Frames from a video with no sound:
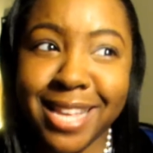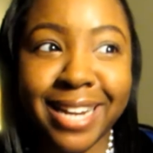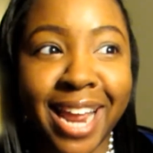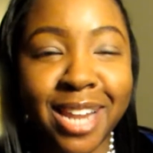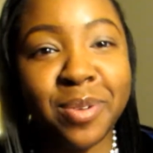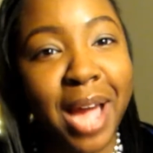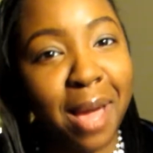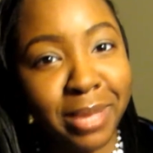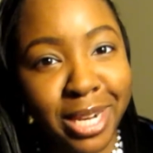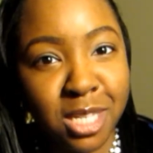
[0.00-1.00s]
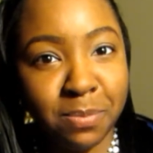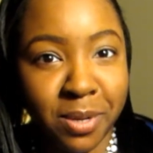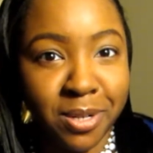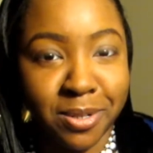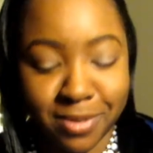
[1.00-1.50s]
It's like, Daddy, you got me these
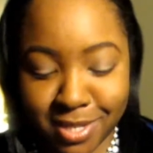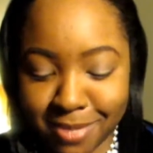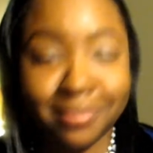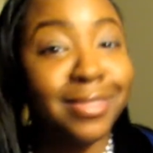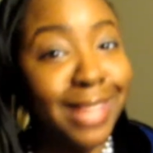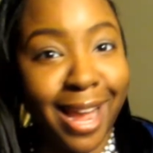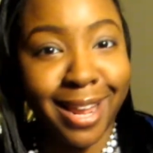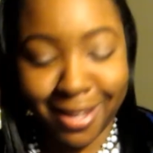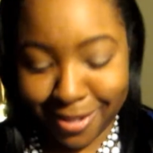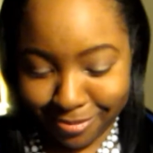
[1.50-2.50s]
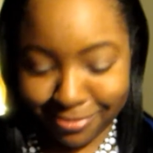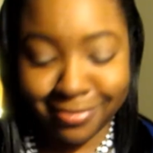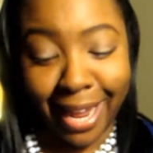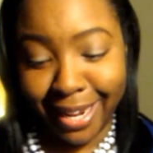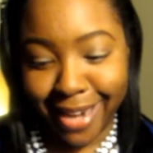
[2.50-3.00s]
boots Thank you,
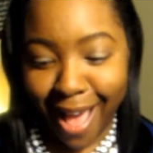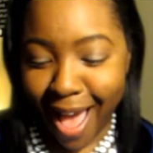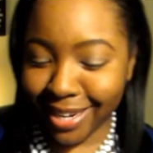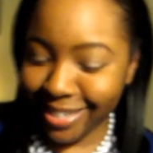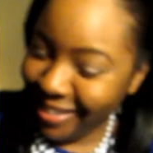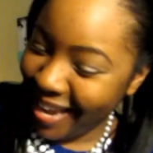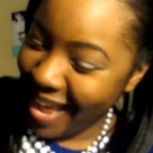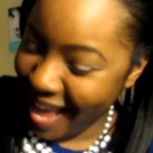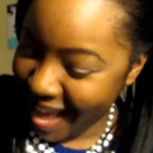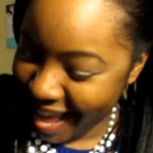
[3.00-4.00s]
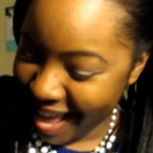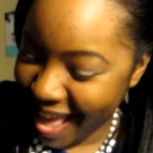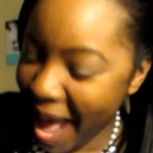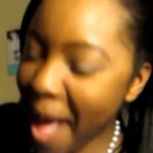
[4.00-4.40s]
darling.